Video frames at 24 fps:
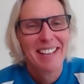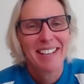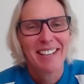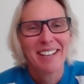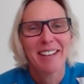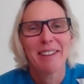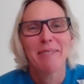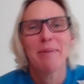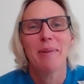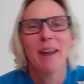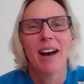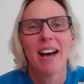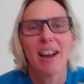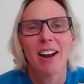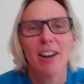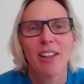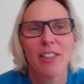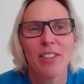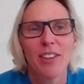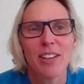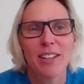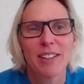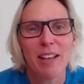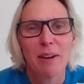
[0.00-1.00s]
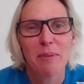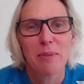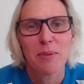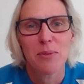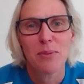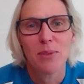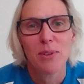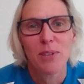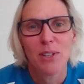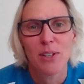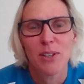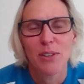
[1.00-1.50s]
I think that was
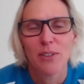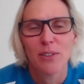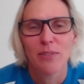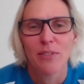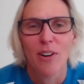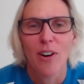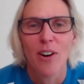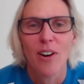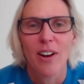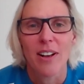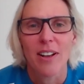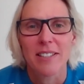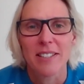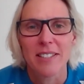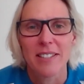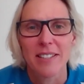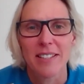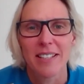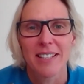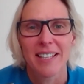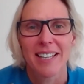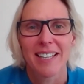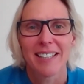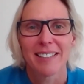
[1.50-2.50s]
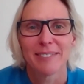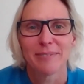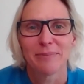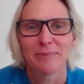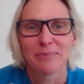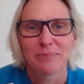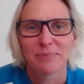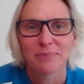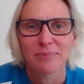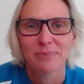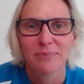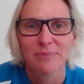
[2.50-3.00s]
really good advice that
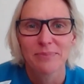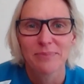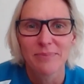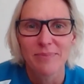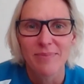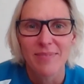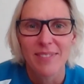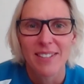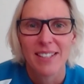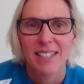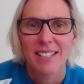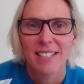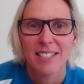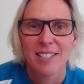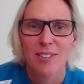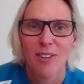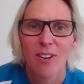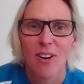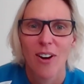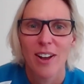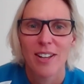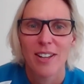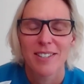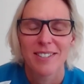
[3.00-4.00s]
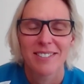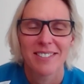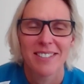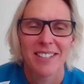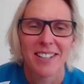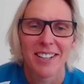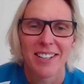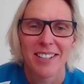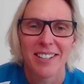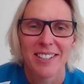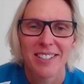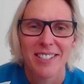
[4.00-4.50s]
try
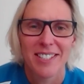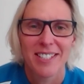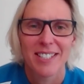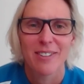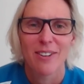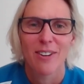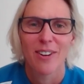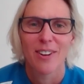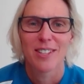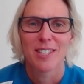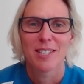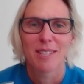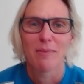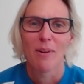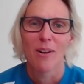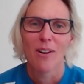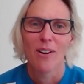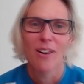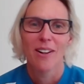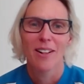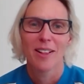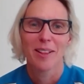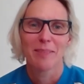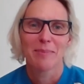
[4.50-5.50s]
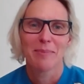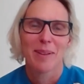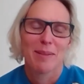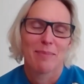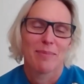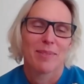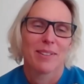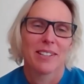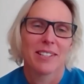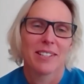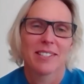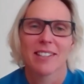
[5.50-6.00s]
and smile at
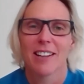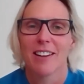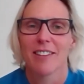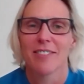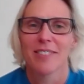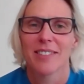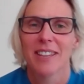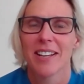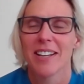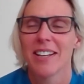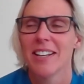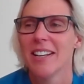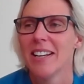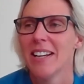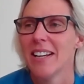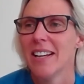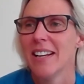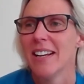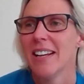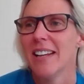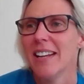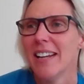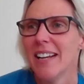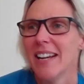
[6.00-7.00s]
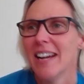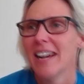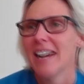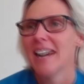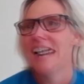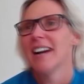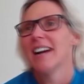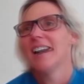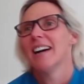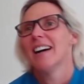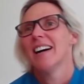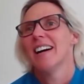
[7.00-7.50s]
people and stuff. So,
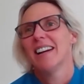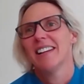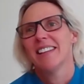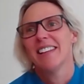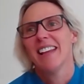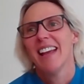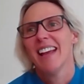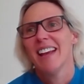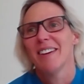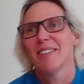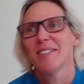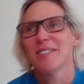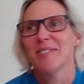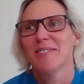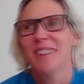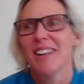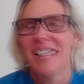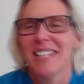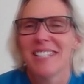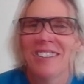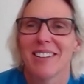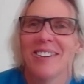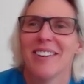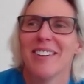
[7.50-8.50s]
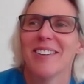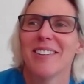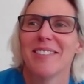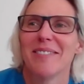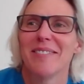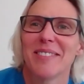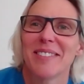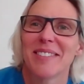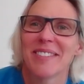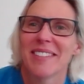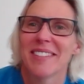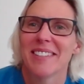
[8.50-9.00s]
it was funny
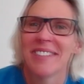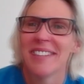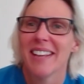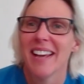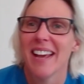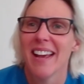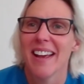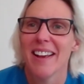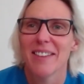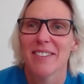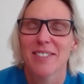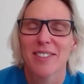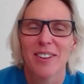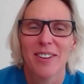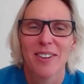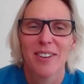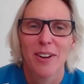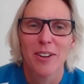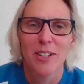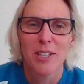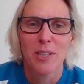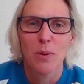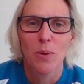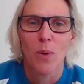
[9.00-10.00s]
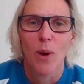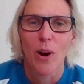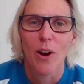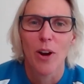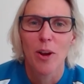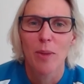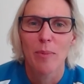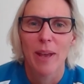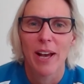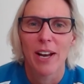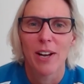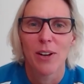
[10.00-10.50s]
times. Yeah, so I used to
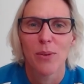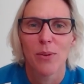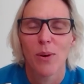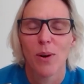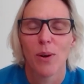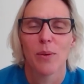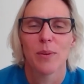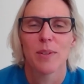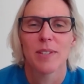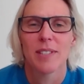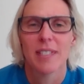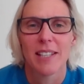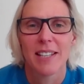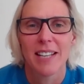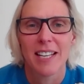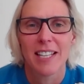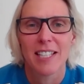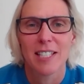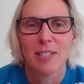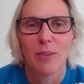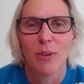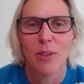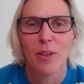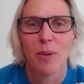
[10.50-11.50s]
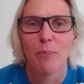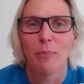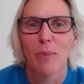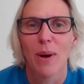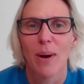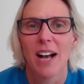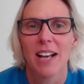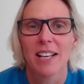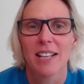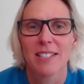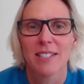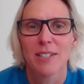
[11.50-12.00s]
worry about who I would sit next to on the
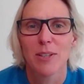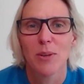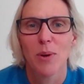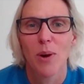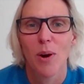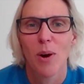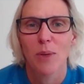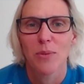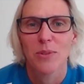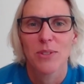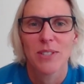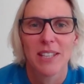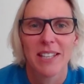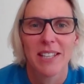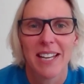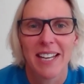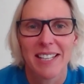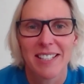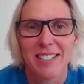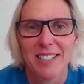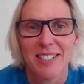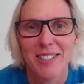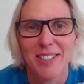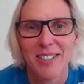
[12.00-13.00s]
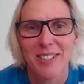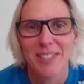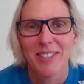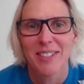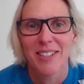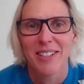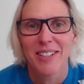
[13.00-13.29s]
bus, who I would sit next to